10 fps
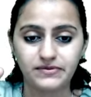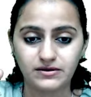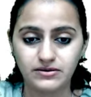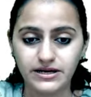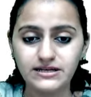
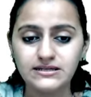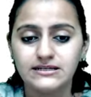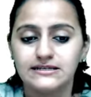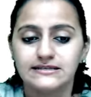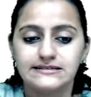Okay.
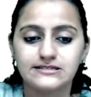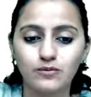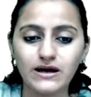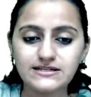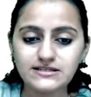So,
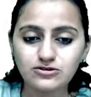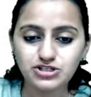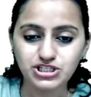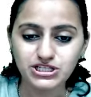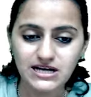what is the
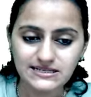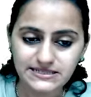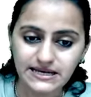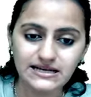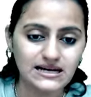question
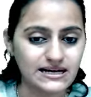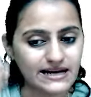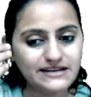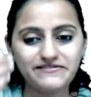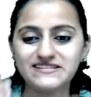asking? Again,
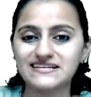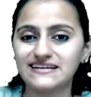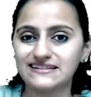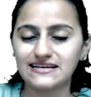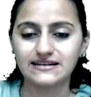if it's a
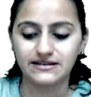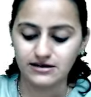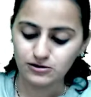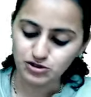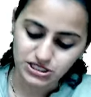lengthy clinical
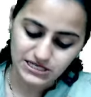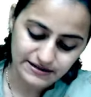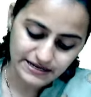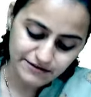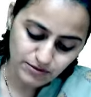question, I'll
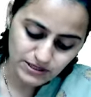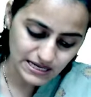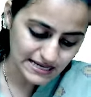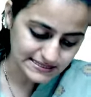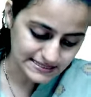read from the
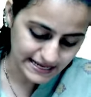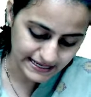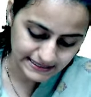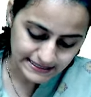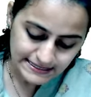last
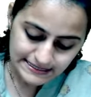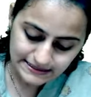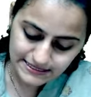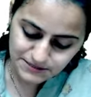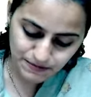line.
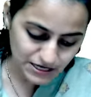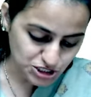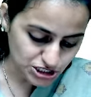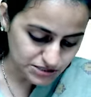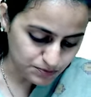This
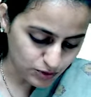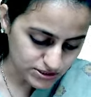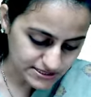patient most